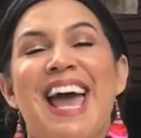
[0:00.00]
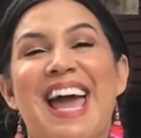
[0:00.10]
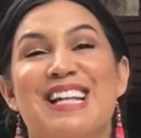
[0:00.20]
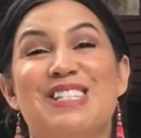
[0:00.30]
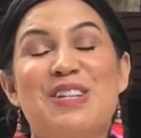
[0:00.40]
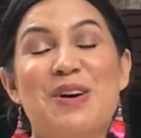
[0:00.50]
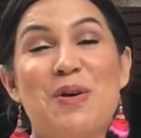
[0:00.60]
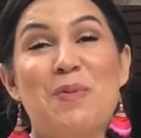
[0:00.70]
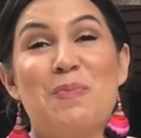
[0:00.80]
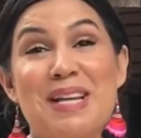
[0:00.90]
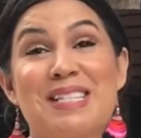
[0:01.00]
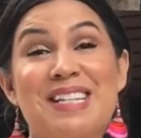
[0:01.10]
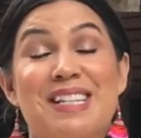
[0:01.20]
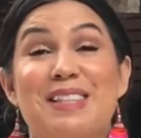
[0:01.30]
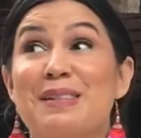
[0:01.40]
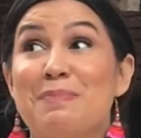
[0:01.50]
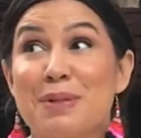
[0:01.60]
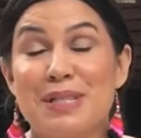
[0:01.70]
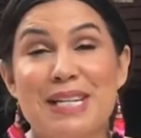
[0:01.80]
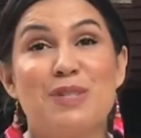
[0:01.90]
And so basically the
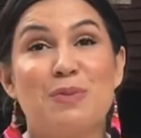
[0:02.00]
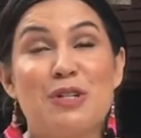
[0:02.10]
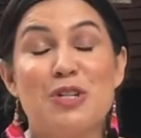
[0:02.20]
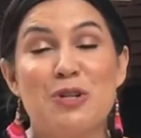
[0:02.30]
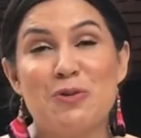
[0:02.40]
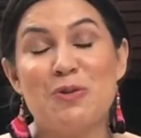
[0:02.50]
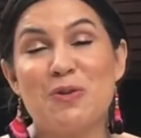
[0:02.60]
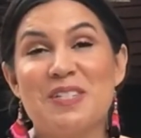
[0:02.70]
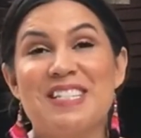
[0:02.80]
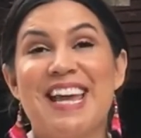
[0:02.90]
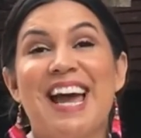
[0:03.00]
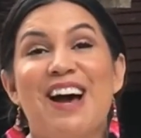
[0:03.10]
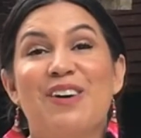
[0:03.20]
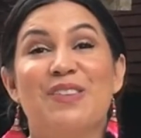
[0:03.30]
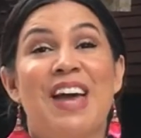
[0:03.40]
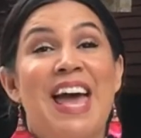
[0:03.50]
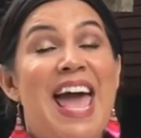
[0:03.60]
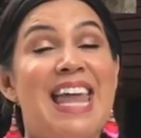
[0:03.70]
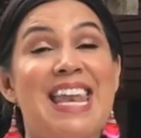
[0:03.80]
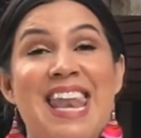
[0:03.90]
police were 2 doors
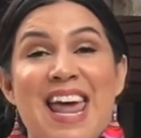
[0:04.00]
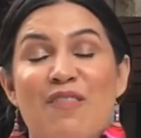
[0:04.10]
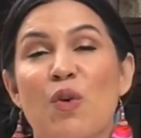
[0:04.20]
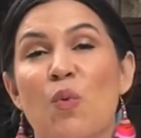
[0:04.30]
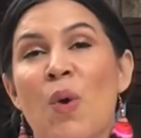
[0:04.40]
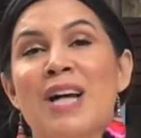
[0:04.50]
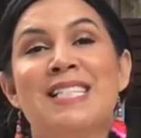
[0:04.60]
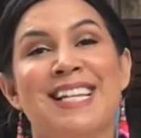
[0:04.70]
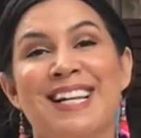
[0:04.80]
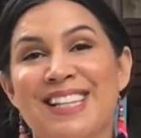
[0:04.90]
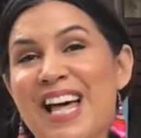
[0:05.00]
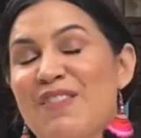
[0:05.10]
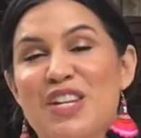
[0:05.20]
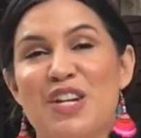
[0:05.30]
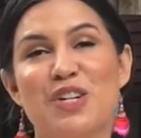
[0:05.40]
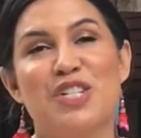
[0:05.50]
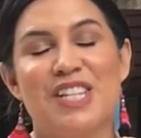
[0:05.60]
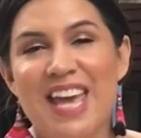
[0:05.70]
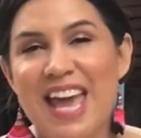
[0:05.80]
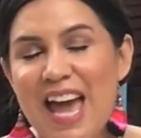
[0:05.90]
down, and never once in 11 years
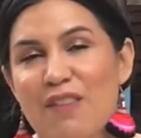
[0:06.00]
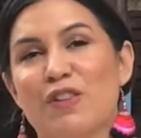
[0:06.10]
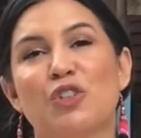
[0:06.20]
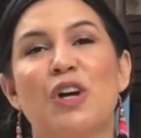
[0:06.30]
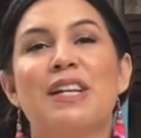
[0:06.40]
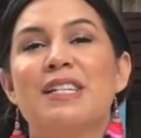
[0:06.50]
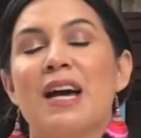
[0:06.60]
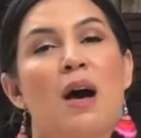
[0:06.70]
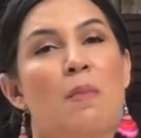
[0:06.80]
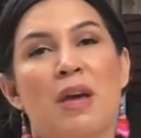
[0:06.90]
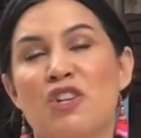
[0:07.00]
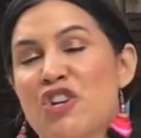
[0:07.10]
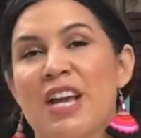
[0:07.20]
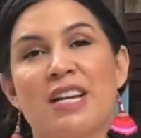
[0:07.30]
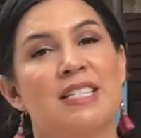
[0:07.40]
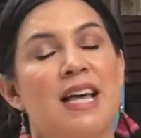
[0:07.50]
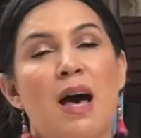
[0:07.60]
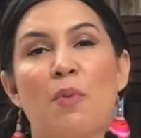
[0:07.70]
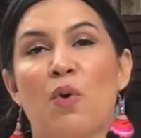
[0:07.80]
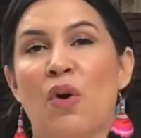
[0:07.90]
did they ever try to come and shake us
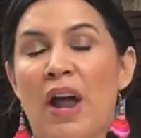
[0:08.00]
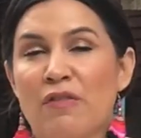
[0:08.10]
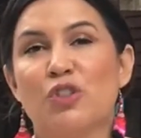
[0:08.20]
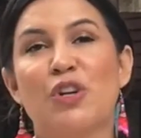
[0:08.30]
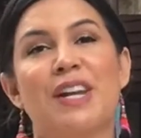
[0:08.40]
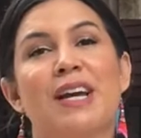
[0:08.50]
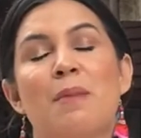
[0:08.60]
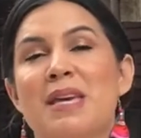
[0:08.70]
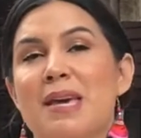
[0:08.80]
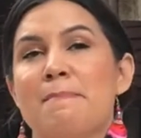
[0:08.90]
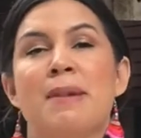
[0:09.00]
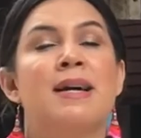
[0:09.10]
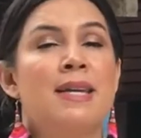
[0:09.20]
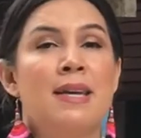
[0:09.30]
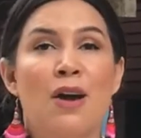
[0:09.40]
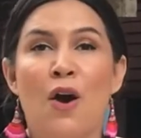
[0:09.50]
up, or ever try to come and get money